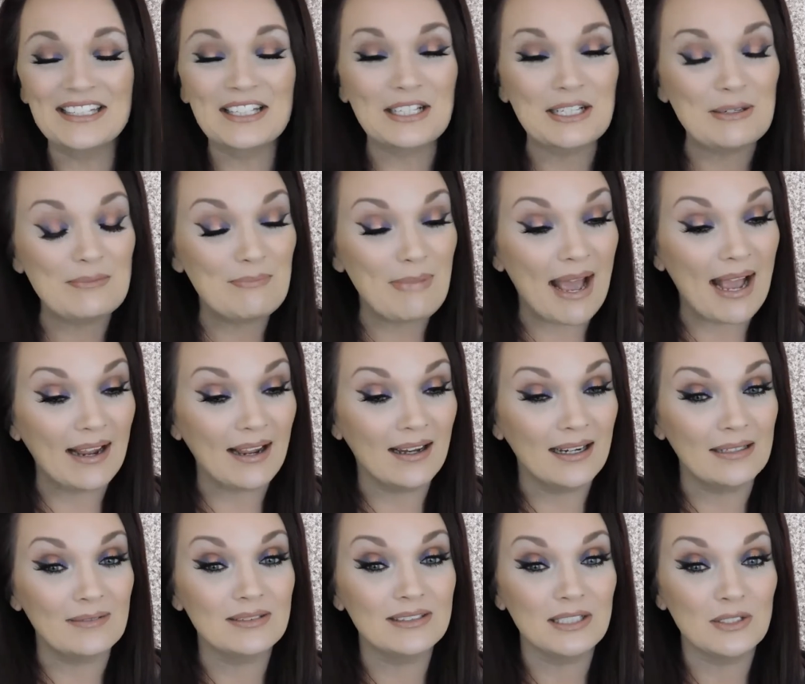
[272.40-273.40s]
and looking back
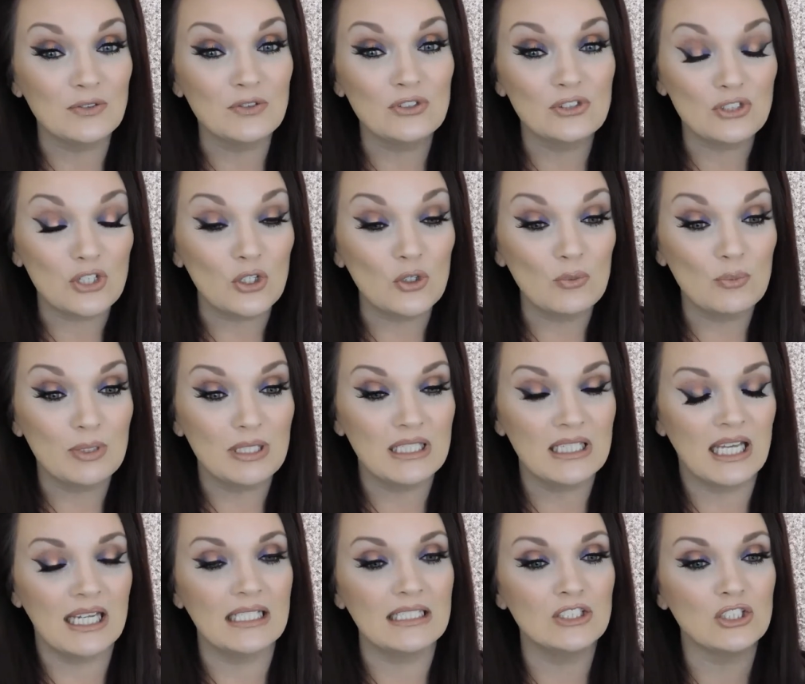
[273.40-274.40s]
on it was so
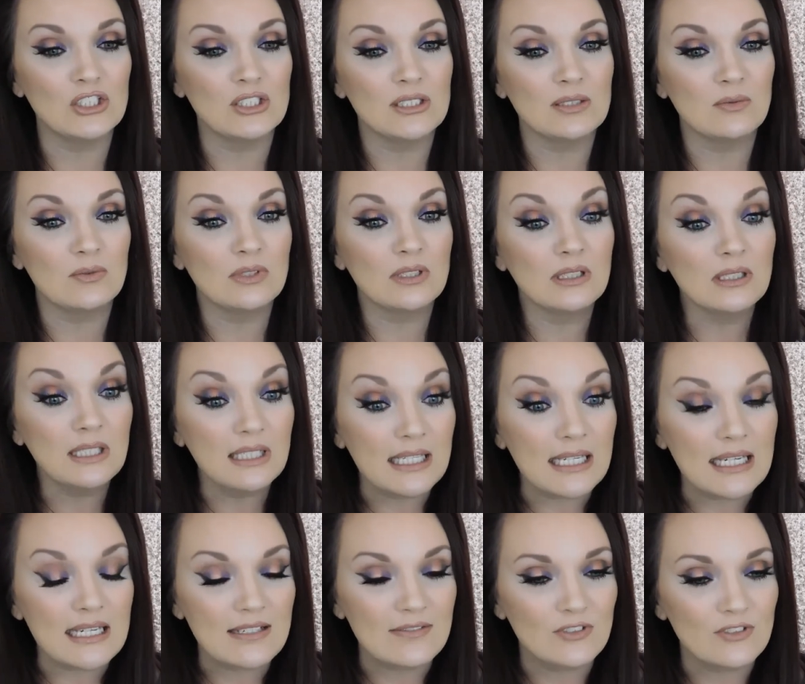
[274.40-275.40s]
stupid, like just
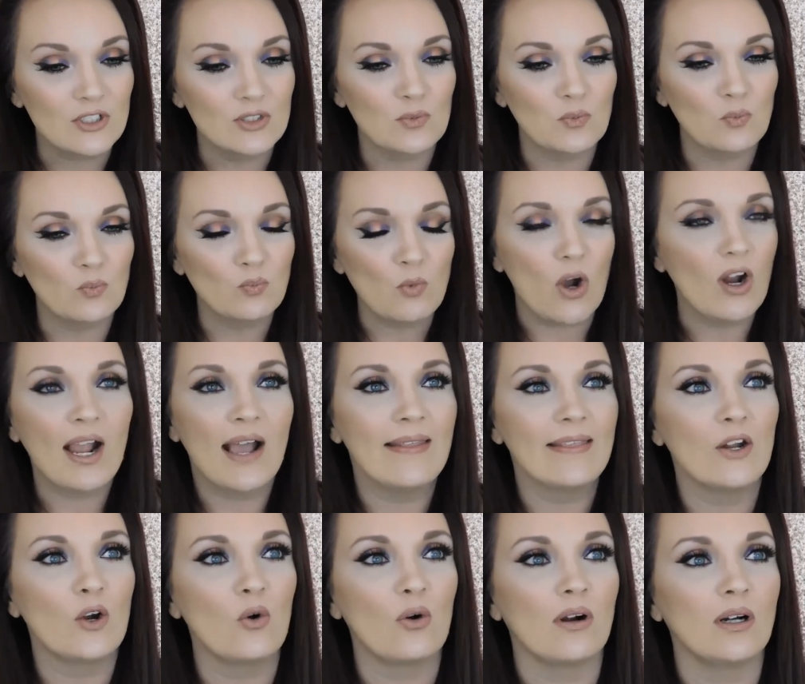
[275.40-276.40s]
leave, just walk out
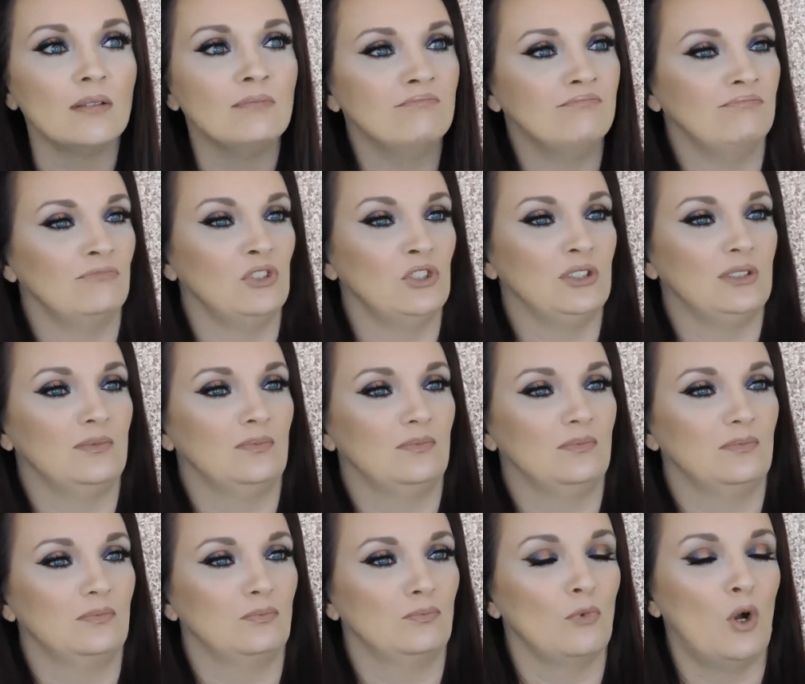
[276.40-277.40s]
the door. Just
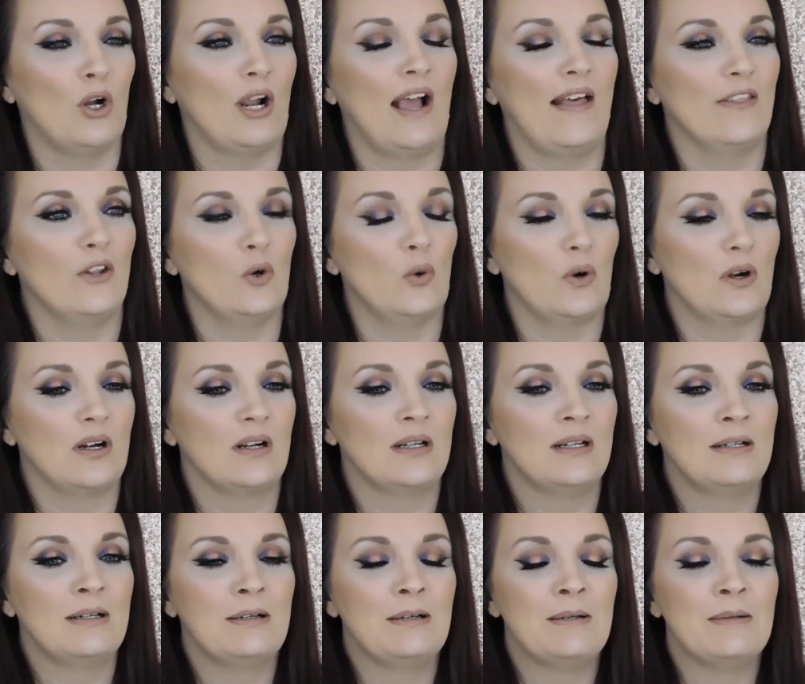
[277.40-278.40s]
walk out the door.
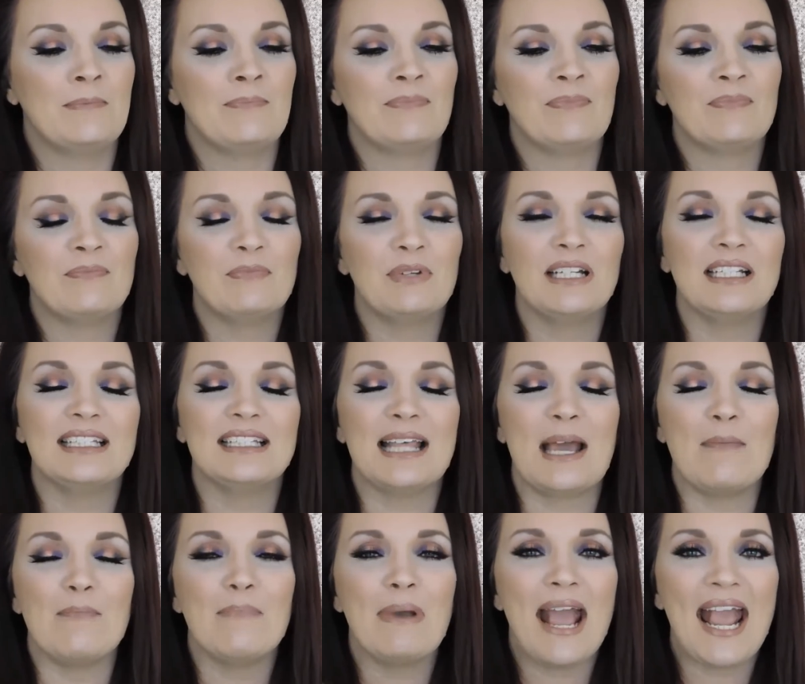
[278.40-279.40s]
But it's
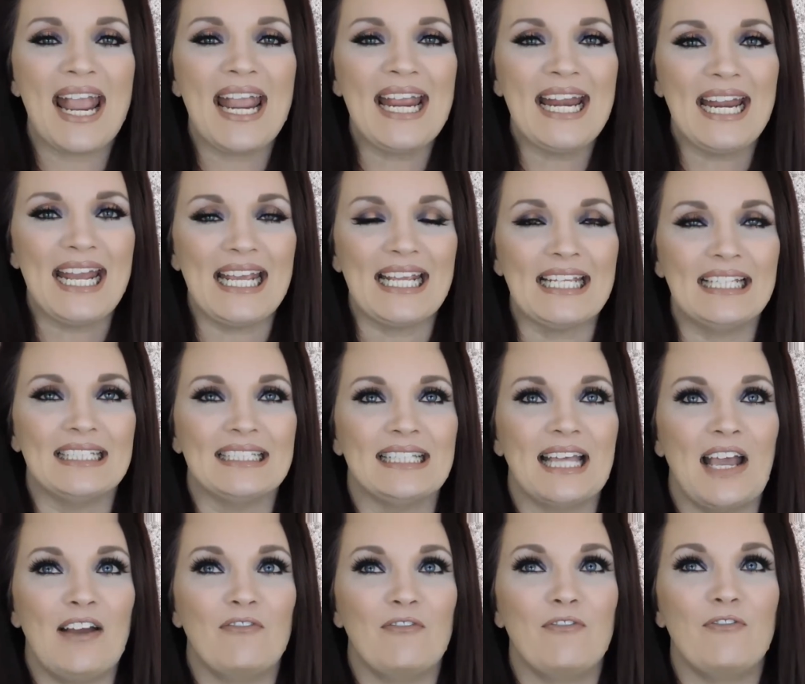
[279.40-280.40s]
that panic, it's
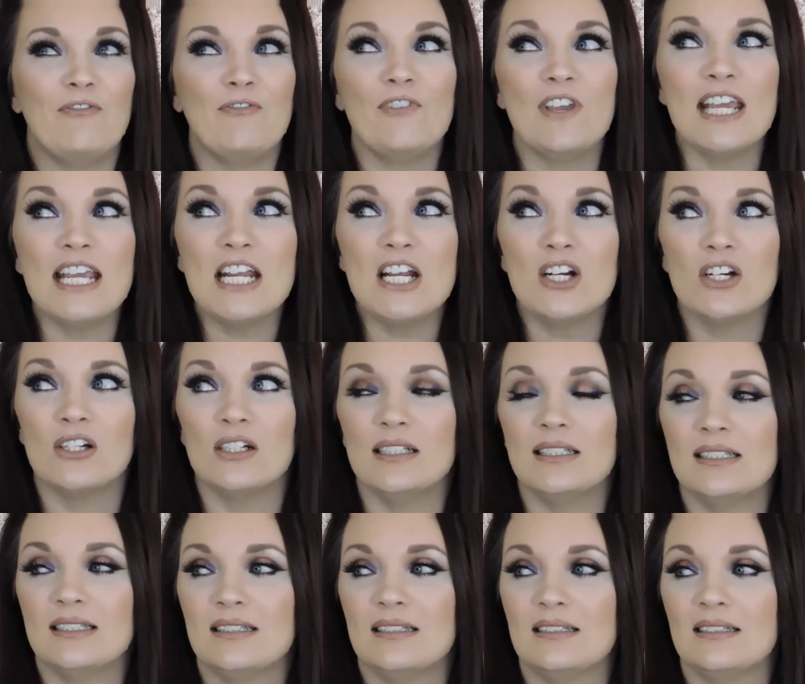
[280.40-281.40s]
that fear,
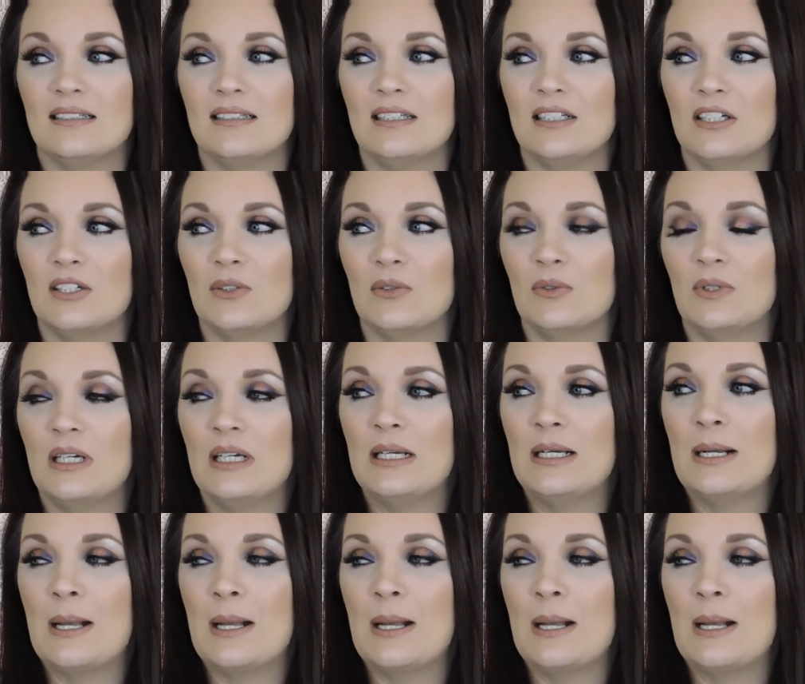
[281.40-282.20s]
it's, you know,